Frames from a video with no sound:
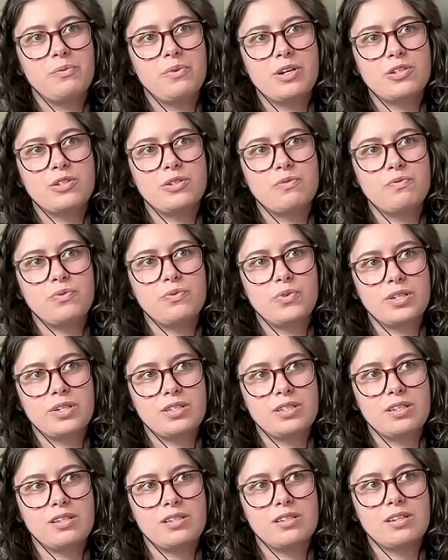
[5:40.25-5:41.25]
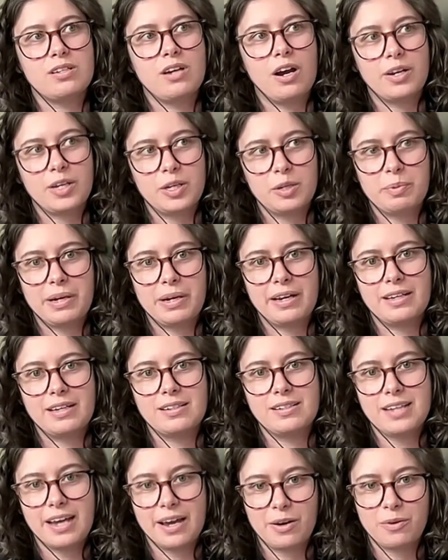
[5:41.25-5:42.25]
Russian forces
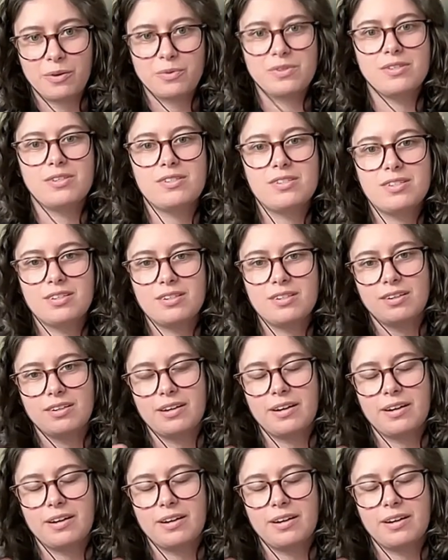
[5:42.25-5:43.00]
occupied towns